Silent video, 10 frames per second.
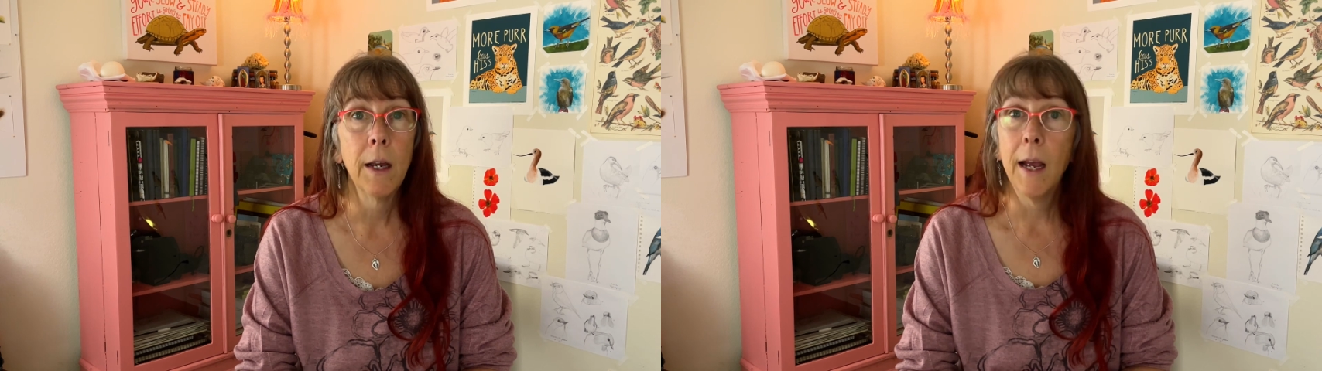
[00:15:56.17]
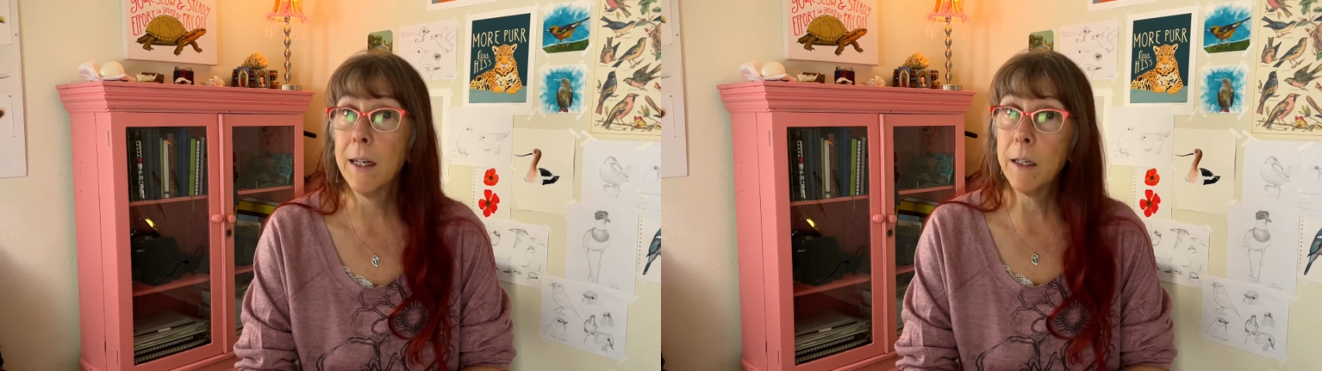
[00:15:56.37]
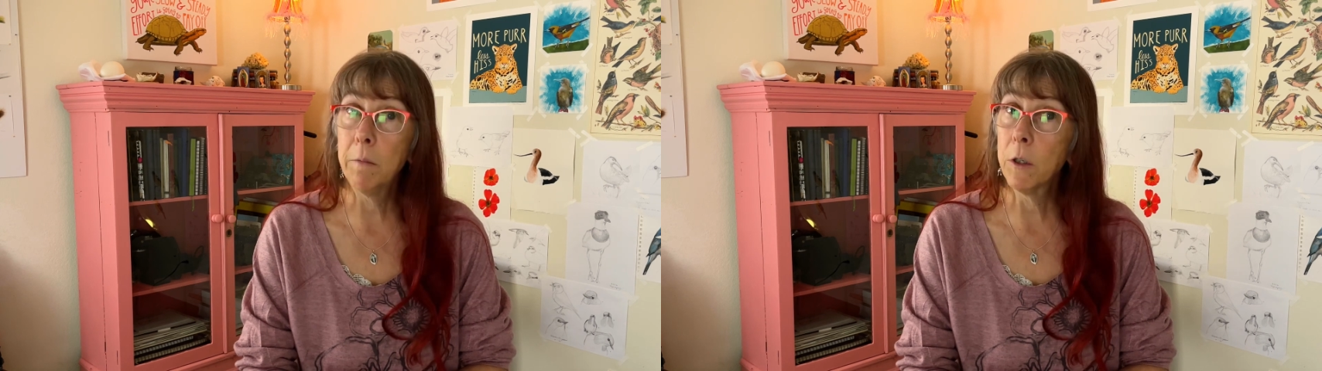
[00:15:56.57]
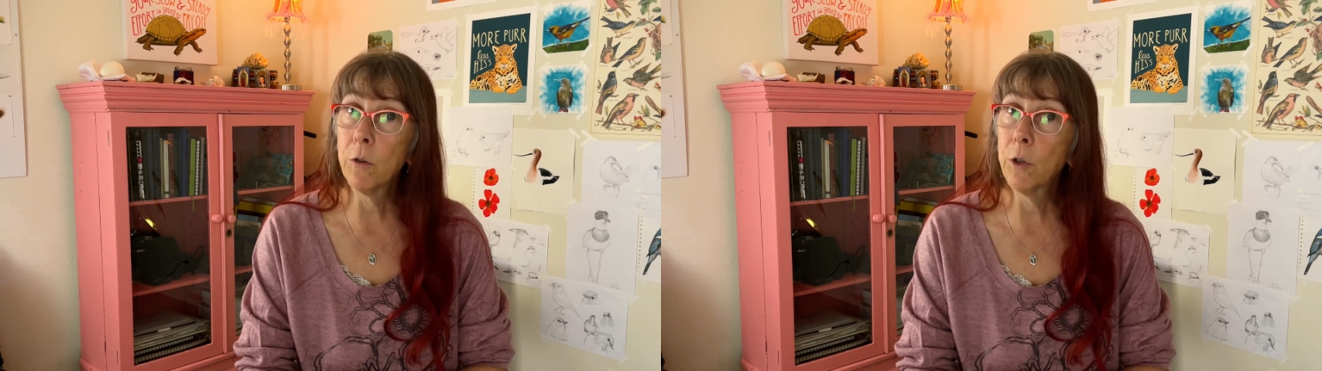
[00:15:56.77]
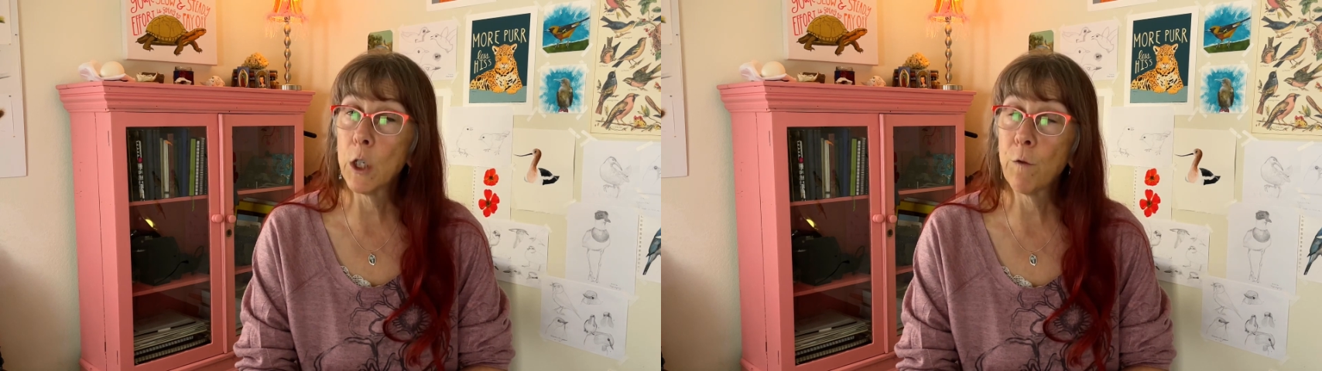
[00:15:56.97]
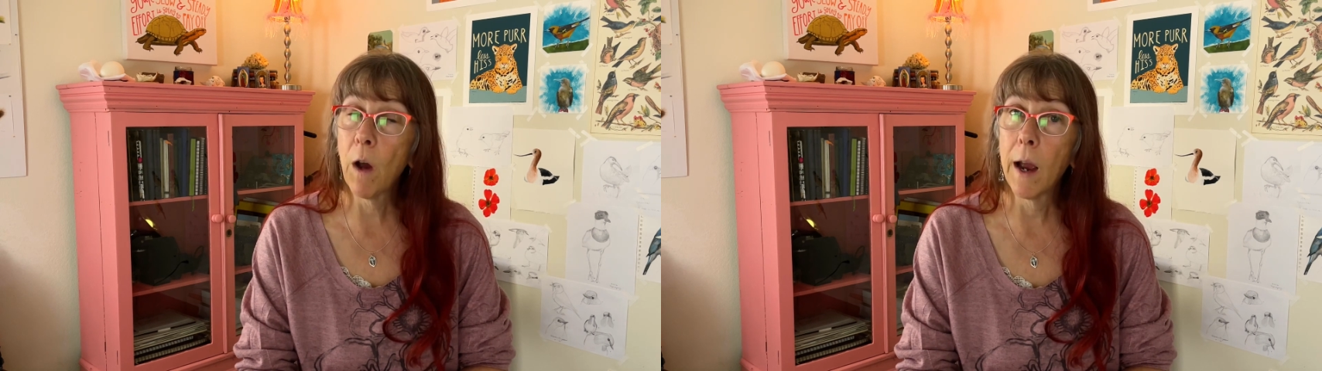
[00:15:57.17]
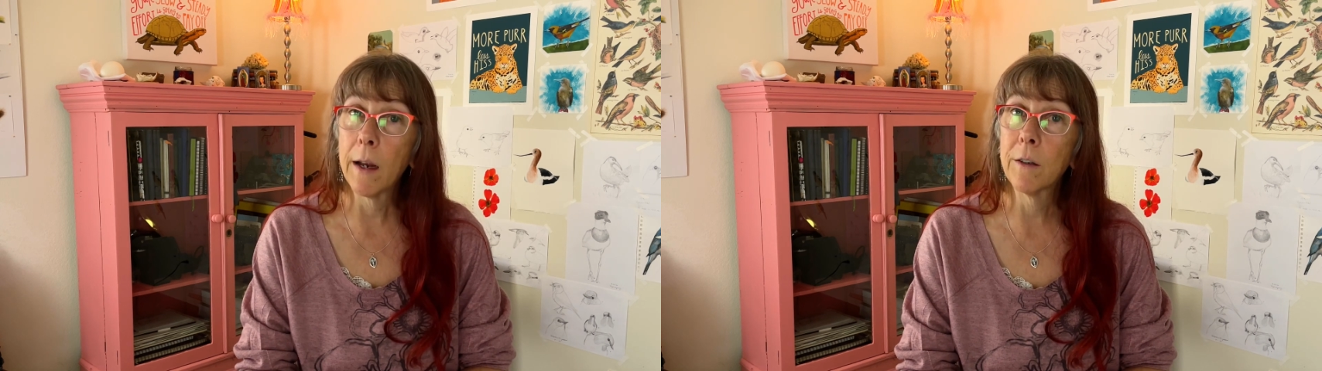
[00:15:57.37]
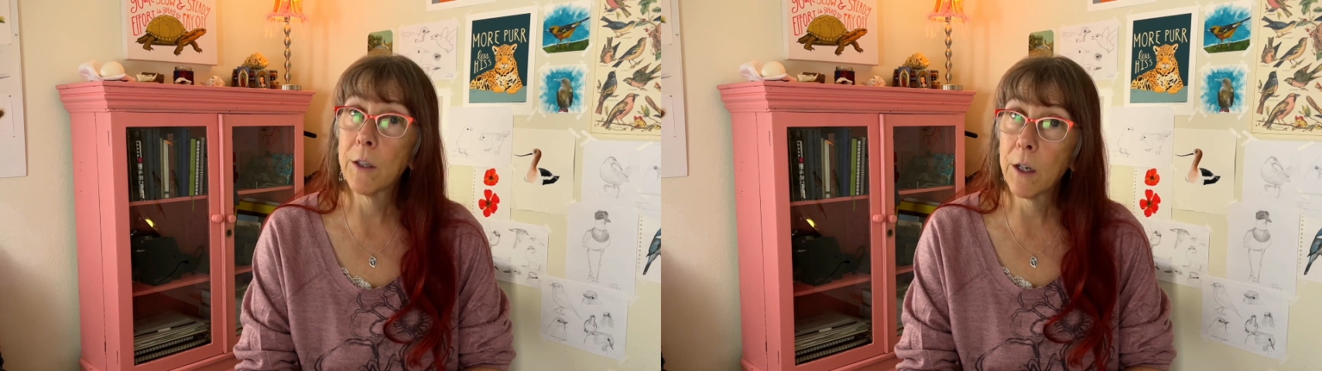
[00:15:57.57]
and seem to do just
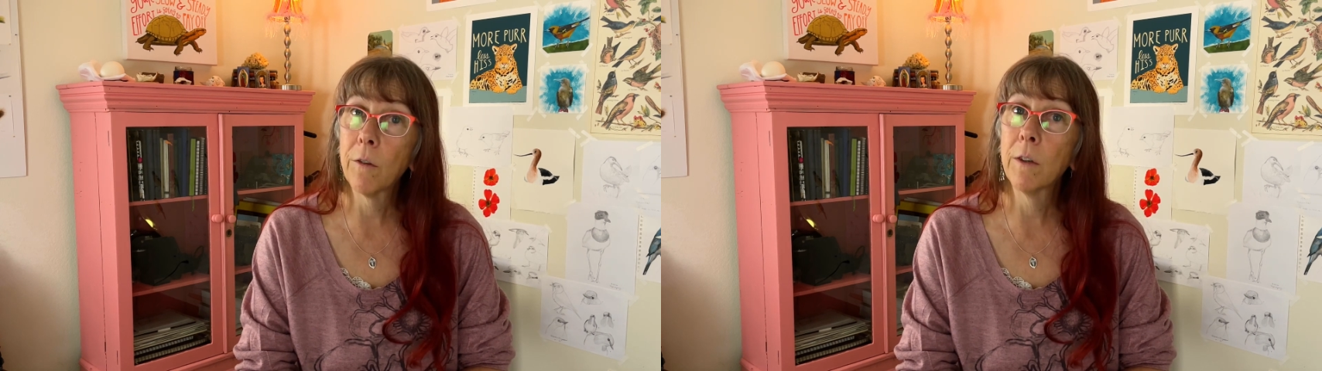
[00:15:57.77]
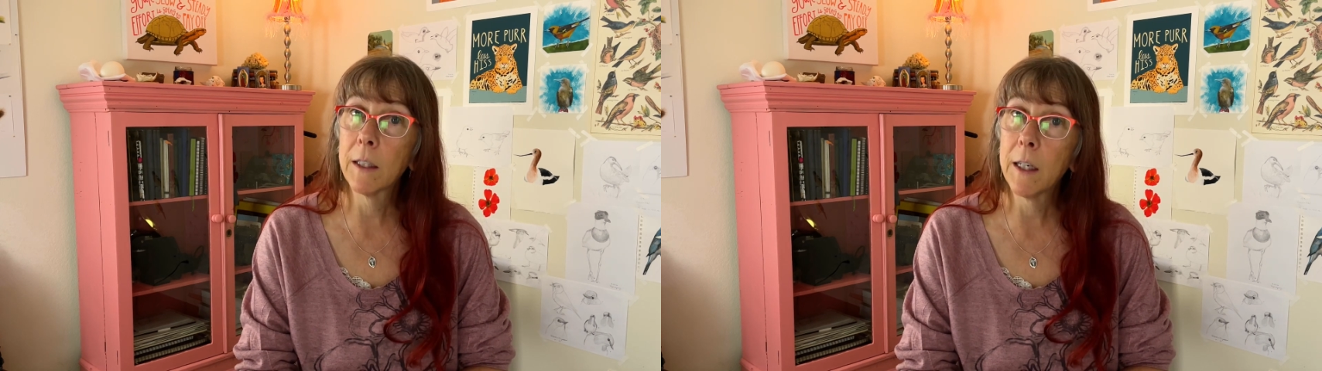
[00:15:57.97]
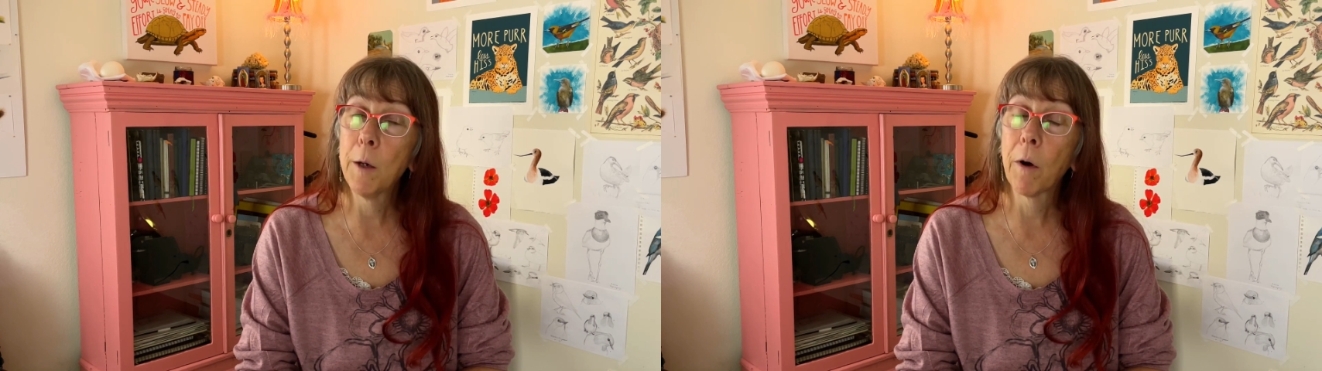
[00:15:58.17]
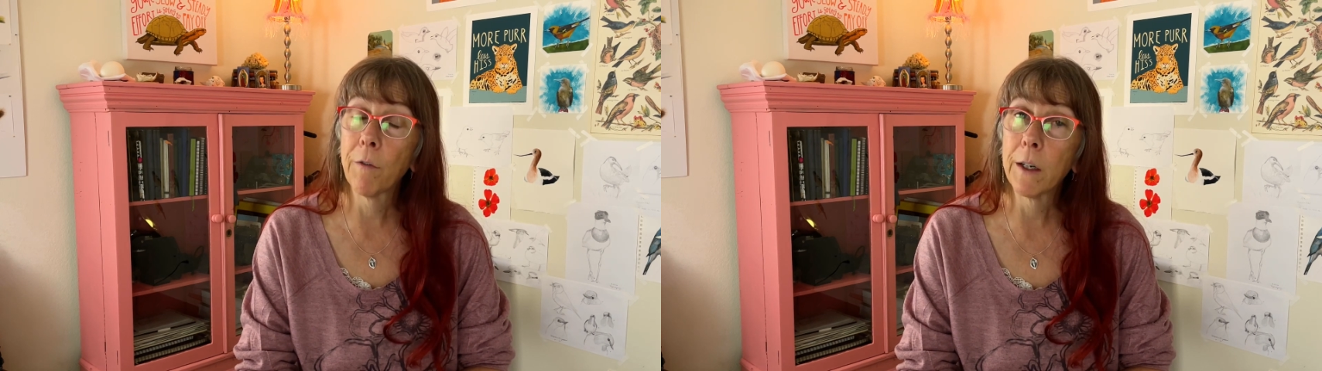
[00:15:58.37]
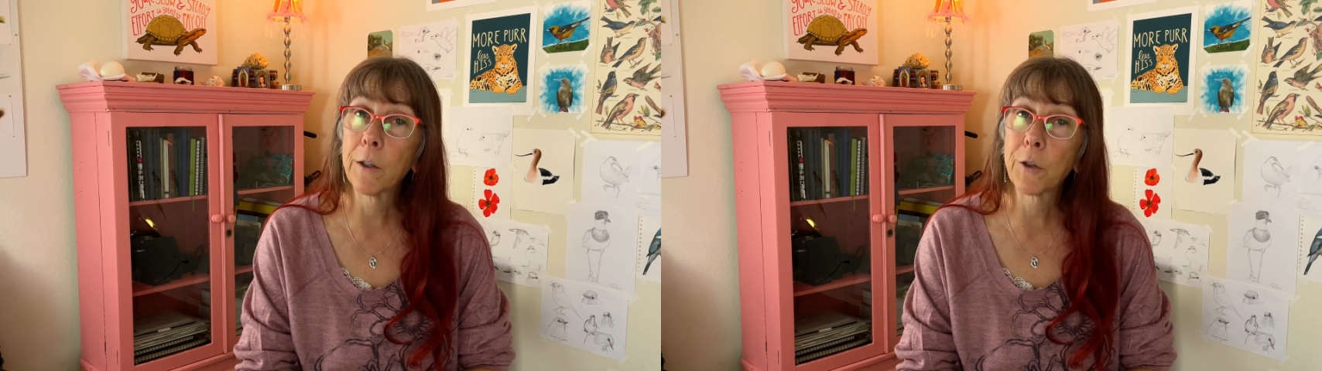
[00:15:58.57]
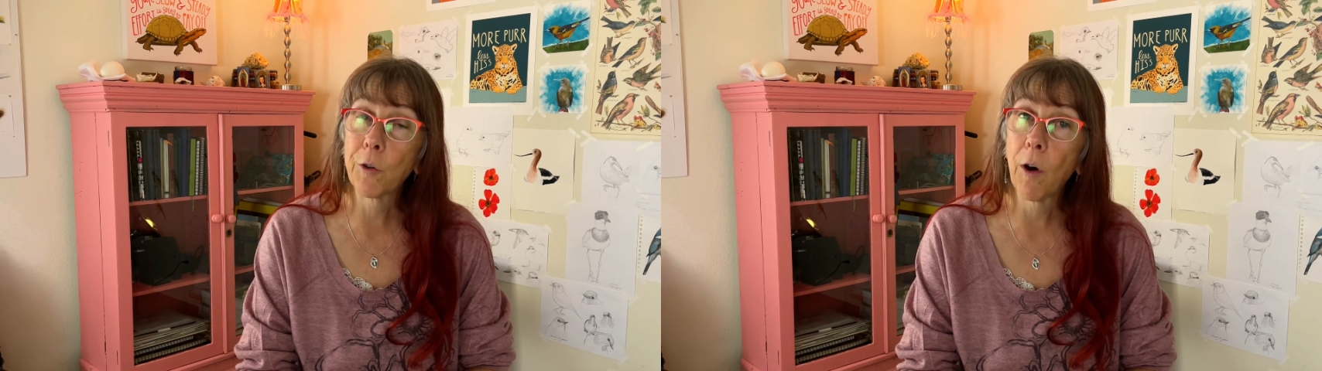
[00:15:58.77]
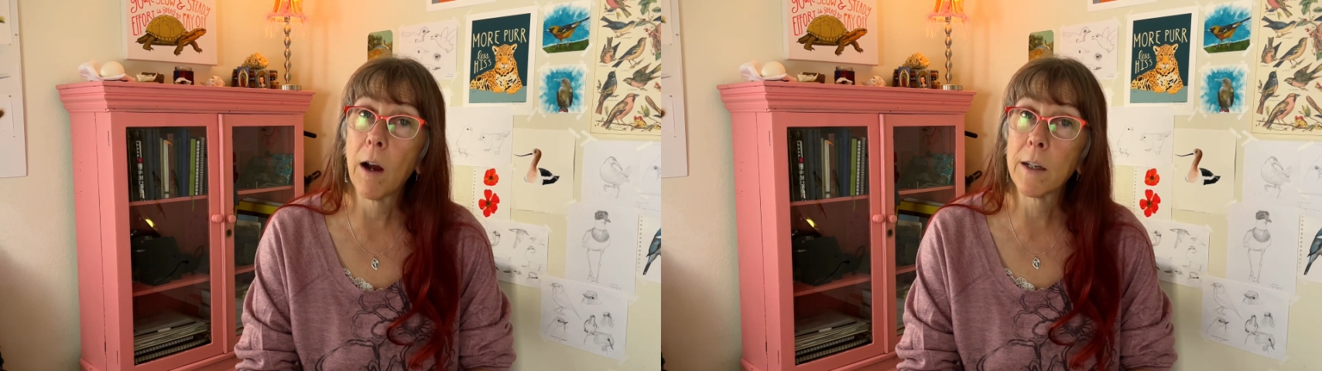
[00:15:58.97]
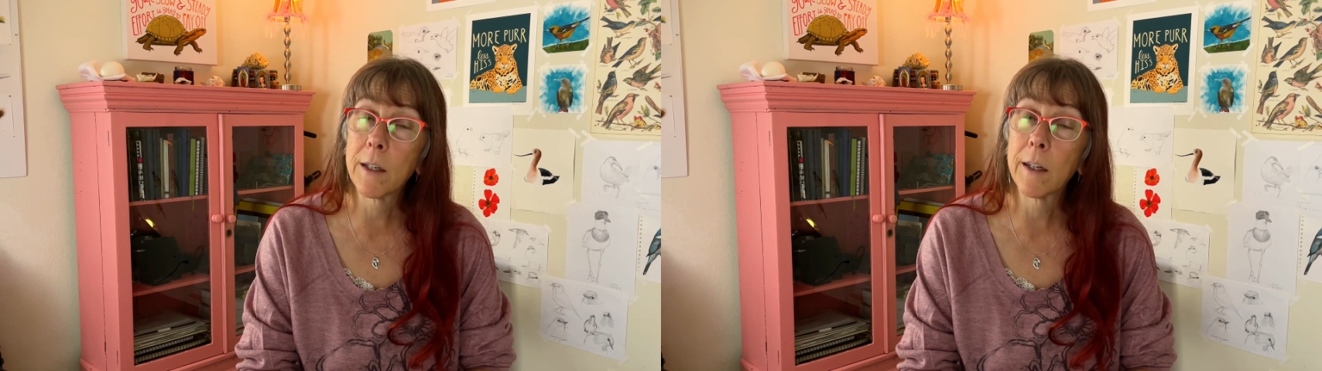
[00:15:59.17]
fine. So let's keep our fingers
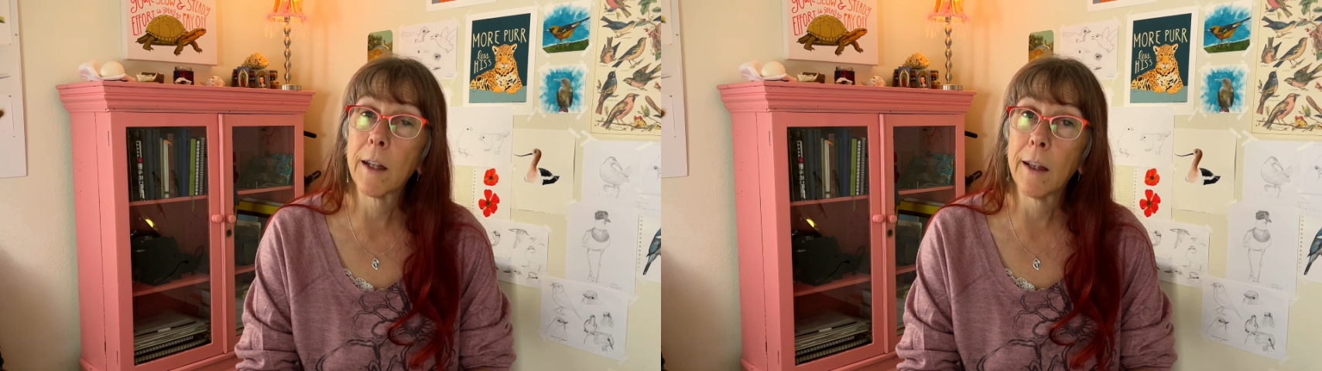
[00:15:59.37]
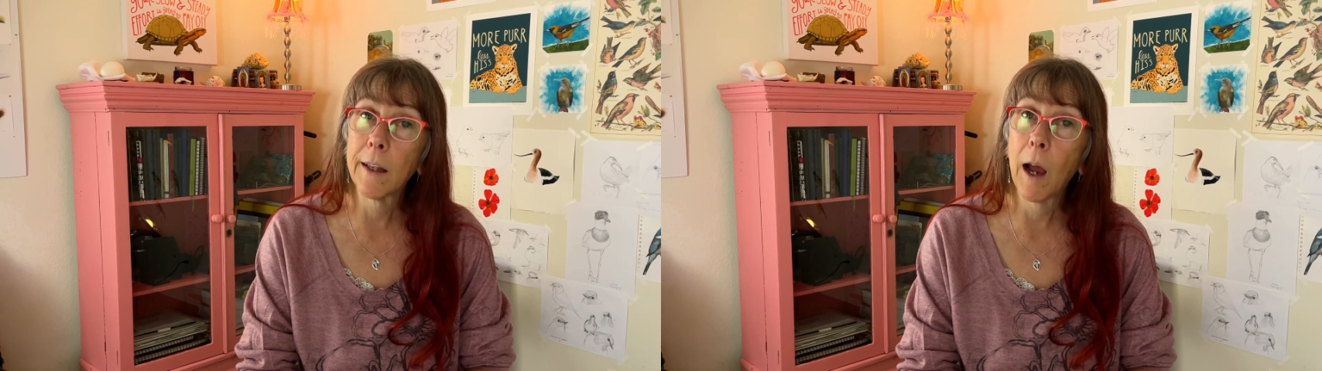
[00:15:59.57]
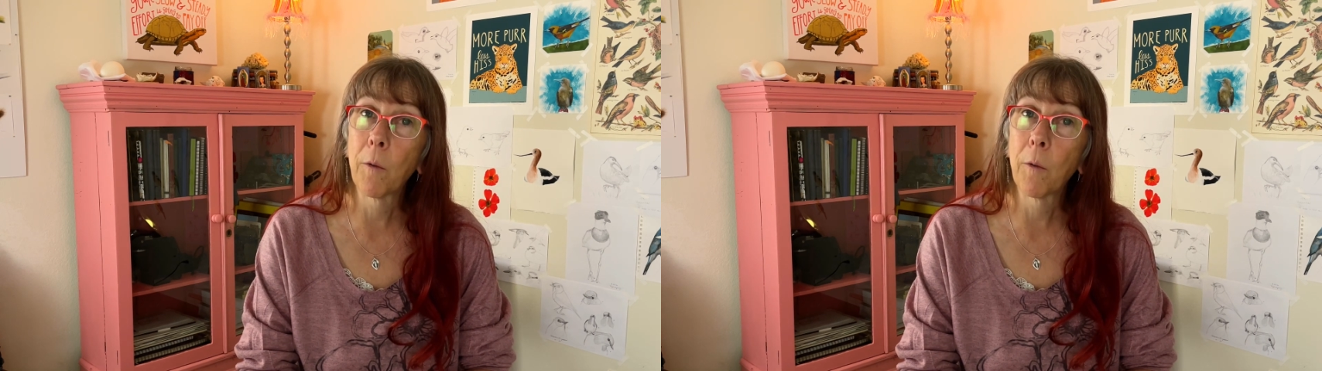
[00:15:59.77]
crossed that that